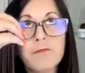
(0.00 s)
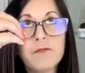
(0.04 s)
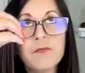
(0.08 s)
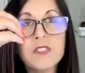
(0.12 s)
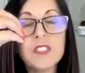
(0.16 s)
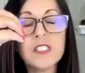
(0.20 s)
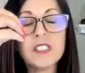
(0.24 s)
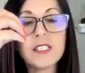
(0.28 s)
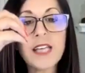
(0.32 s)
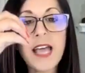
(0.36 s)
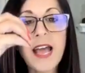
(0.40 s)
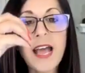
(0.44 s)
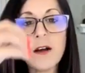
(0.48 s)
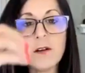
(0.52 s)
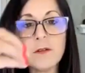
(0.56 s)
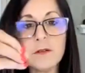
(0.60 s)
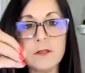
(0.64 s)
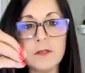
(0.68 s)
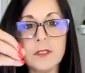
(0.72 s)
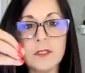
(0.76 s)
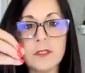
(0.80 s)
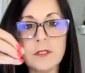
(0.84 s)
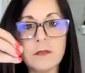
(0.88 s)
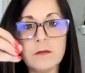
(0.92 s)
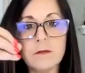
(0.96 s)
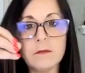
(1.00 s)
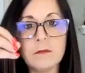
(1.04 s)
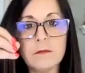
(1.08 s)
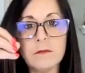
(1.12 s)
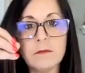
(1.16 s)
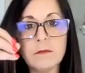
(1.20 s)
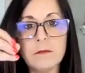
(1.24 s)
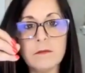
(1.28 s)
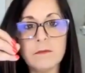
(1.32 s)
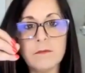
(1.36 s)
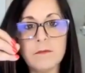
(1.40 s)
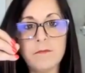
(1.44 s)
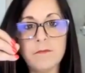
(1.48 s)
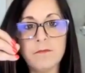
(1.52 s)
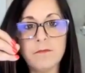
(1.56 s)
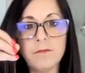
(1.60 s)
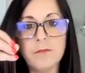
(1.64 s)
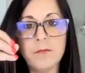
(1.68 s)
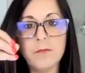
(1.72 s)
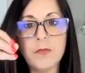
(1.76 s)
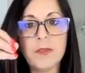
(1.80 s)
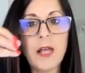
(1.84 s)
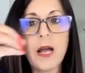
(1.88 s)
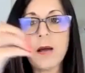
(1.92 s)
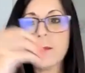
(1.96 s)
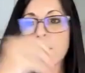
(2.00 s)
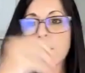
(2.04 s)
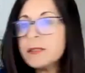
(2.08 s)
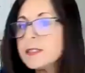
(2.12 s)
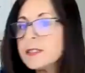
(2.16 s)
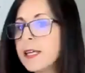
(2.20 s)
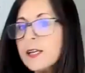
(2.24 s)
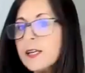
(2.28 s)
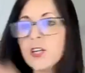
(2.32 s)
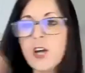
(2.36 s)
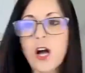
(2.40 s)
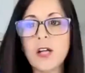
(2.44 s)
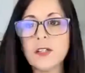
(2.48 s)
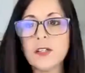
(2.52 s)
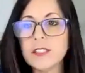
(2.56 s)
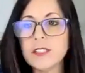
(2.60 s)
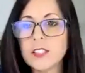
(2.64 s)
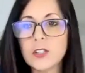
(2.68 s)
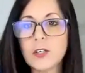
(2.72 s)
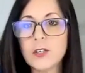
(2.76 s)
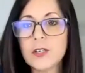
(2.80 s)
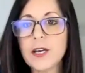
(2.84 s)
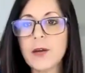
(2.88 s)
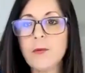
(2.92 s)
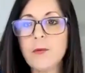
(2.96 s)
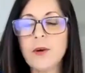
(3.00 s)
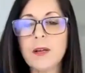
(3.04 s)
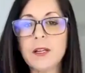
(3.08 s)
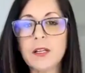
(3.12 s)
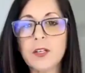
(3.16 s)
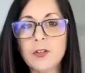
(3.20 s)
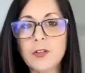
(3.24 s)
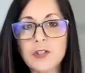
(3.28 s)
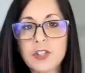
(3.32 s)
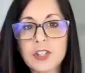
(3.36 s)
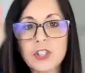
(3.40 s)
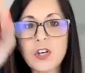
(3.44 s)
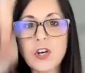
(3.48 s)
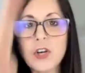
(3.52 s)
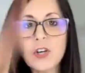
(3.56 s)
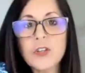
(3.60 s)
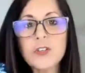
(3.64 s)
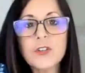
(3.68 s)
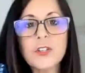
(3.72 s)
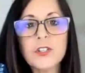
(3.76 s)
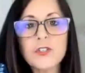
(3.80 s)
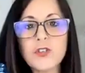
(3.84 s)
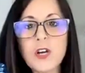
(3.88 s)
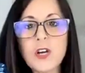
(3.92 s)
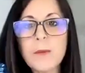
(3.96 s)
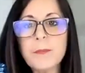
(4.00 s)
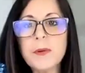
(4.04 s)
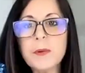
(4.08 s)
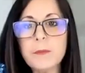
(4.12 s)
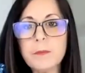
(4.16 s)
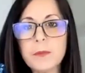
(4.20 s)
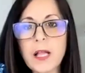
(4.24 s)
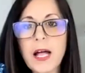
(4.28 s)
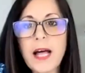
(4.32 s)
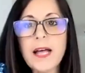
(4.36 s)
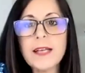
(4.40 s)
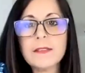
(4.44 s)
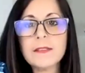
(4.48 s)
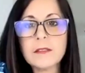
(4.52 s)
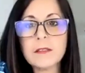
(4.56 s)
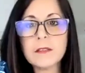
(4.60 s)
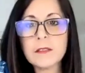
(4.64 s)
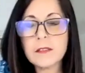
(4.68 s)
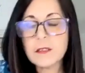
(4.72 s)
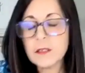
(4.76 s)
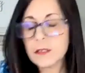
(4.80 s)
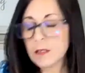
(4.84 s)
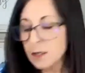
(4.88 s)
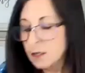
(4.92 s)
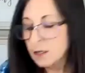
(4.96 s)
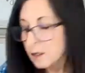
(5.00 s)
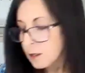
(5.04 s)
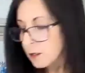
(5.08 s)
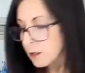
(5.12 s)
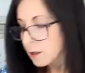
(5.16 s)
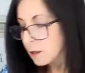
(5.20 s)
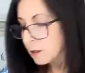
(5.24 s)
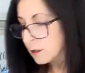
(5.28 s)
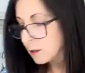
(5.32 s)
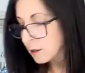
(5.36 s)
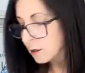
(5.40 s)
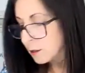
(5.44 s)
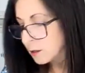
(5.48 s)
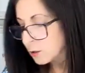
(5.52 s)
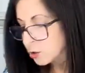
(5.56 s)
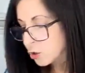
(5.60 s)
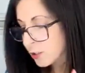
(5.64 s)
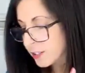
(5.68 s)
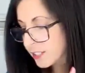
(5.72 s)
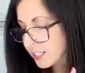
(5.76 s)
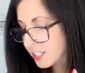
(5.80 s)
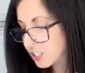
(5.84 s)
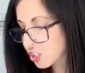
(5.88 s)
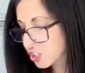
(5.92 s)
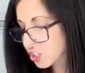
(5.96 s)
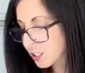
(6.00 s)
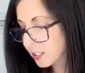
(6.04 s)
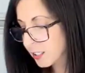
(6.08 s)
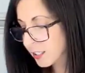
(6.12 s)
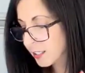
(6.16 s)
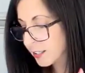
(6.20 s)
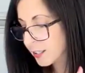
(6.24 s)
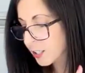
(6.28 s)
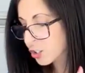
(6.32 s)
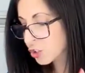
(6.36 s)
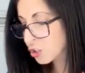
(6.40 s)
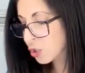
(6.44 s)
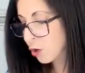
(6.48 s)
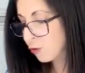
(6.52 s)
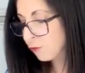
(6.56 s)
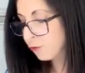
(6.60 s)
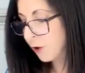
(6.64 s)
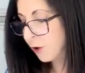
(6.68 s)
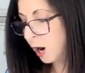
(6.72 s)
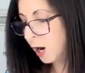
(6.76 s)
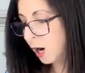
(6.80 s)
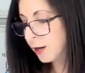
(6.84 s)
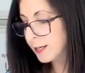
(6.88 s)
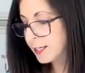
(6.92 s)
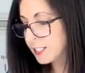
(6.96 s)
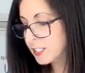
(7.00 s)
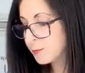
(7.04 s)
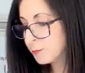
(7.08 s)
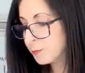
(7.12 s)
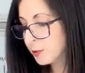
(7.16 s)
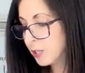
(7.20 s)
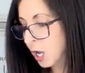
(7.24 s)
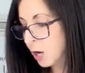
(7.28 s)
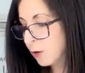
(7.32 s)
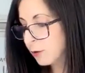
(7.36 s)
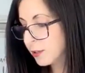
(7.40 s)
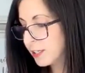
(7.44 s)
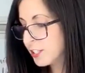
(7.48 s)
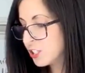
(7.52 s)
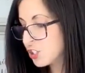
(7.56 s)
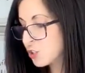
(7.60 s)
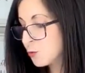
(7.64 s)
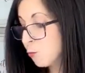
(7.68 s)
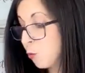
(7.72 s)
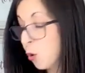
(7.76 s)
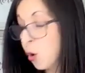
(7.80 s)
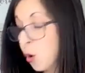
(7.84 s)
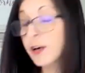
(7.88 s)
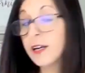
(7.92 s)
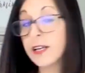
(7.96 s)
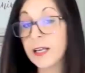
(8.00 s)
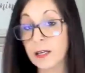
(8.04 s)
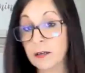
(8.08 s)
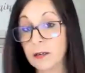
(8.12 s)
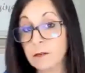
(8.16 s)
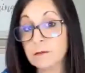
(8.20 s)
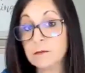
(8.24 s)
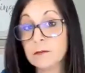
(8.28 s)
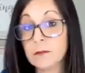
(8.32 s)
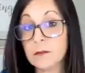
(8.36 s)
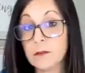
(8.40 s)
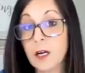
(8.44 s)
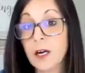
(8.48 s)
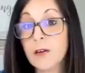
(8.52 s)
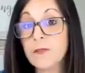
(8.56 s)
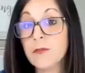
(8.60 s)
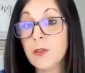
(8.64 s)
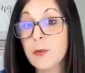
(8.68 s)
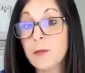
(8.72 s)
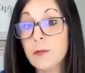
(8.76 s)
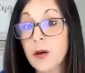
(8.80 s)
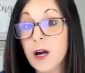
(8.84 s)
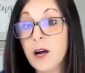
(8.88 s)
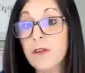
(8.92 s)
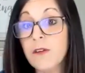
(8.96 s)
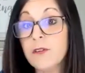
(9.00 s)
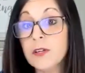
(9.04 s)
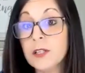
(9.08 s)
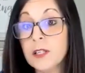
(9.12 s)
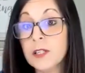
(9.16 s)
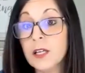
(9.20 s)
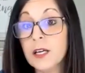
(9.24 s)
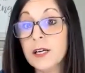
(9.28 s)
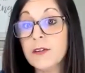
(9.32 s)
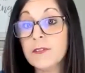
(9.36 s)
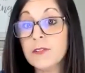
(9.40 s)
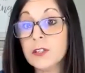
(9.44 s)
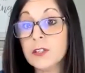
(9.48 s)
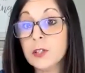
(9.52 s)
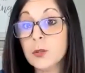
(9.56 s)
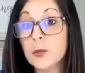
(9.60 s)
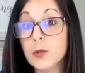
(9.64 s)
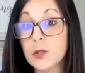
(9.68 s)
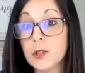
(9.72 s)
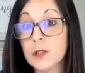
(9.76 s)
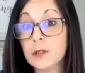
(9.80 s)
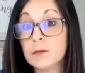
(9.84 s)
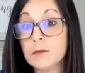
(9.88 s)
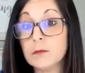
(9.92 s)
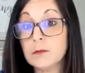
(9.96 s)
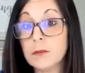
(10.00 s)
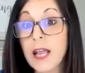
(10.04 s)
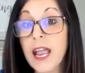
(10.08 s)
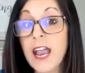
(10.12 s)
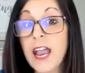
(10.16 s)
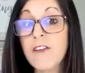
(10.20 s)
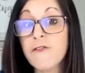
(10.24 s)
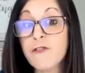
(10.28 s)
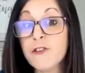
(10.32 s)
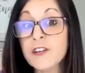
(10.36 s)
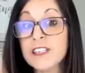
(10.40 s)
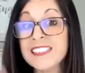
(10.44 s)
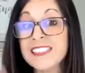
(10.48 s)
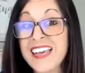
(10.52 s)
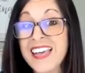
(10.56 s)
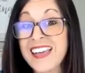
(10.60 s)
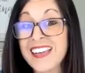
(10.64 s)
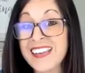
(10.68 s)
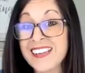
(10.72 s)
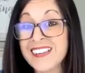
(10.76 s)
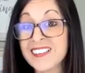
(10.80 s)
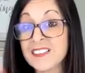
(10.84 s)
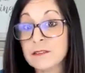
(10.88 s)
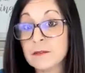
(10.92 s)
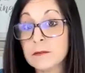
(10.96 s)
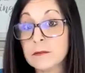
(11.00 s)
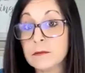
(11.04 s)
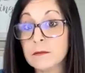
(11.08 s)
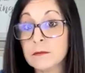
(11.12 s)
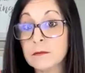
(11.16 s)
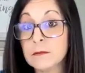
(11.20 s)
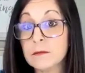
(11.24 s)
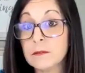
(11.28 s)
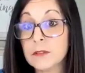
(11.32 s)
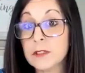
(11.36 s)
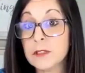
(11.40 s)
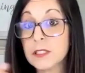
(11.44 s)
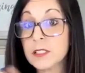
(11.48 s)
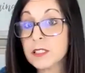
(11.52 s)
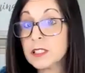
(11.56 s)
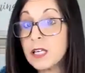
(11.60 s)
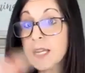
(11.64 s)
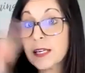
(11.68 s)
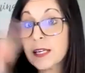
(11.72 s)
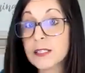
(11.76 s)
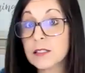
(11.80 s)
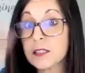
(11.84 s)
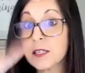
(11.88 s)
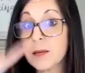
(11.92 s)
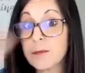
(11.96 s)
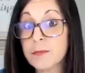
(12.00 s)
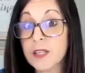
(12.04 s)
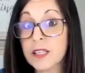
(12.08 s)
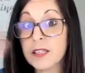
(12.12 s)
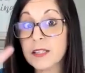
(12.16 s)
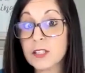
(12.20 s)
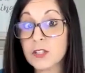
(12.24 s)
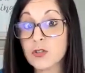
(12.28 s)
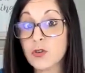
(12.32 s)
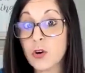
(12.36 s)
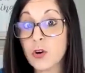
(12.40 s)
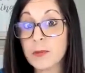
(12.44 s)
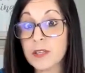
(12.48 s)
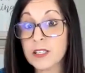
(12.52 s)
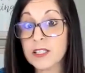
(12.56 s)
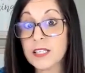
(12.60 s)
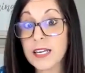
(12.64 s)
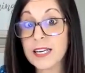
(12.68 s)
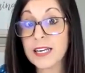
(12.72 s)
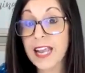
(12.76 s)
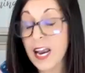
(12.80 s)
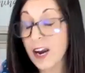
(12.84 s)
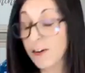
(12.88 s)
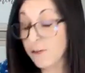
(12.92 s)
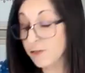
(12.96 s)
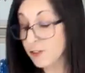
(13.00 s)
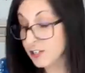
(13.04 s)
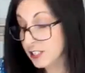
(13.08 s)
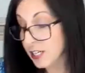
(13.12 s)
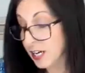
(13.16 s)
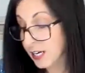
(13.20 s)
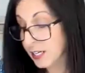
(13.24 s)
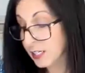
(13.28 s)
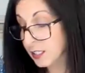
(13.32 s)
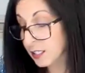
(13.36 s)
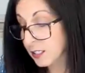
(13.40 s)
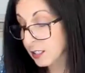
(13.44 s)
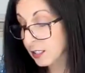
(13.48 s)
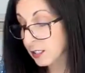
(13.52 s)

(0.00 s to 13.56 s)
sound. Now, I'm not saying y'all need to go get one. You just heard the trumpet blast. Traditionally, the shofar is blown each morning of the of a of Elul every day. This is not something that's normally done every day,